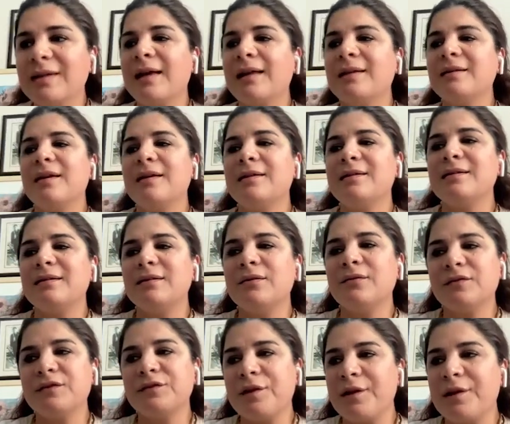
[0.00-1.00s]
and additive
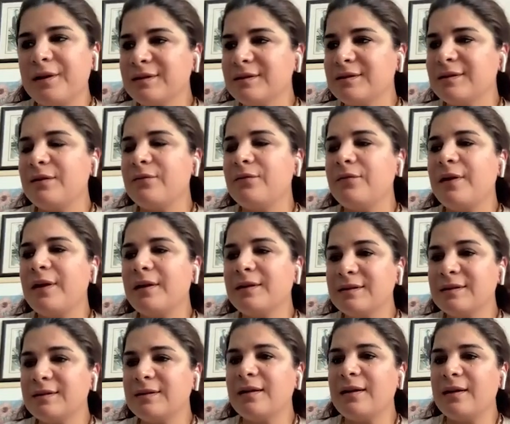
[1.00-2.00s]
drugs
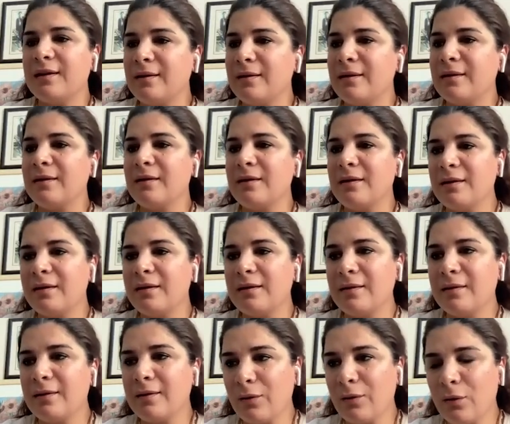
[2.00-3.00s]
effects
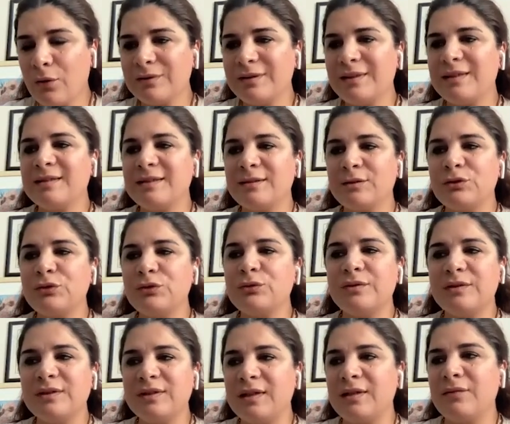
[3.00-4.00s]
on this
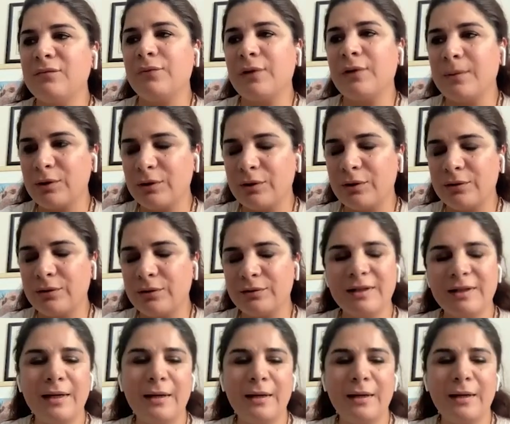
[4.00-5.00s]
2D
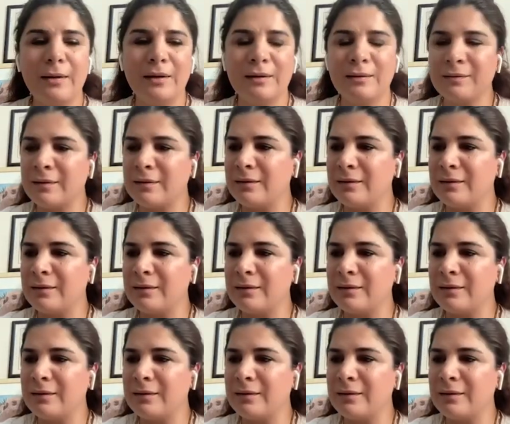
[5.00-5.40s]
pharmacodynamic